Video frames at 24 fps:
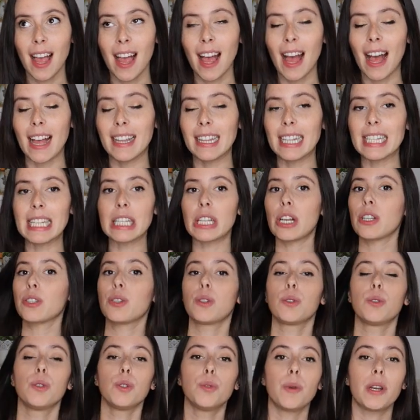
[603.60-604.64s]
And this is also
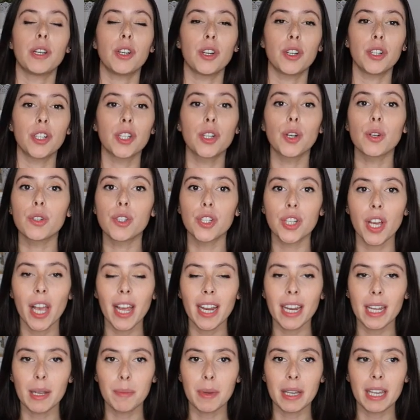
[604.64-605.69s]
good when you're
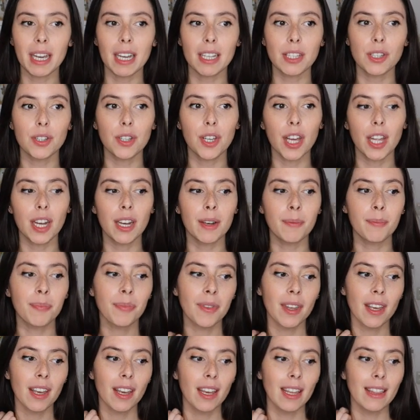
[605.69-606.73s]
negotiating, because you
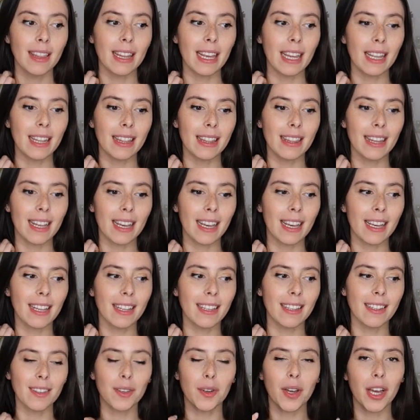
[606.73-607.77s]

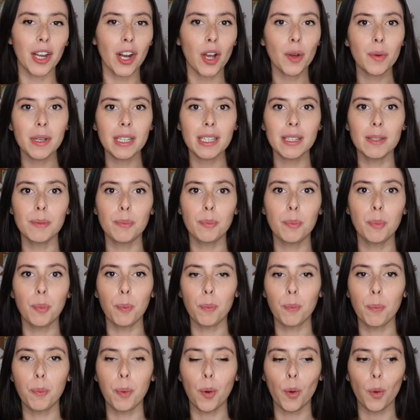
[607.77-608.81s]
can always
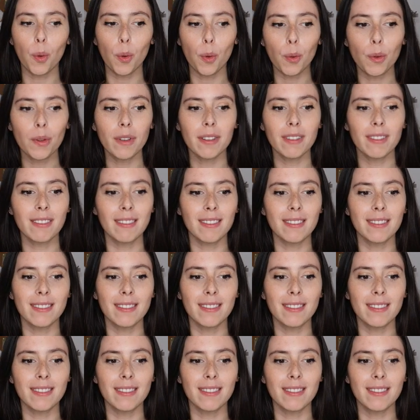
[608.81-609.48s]
pull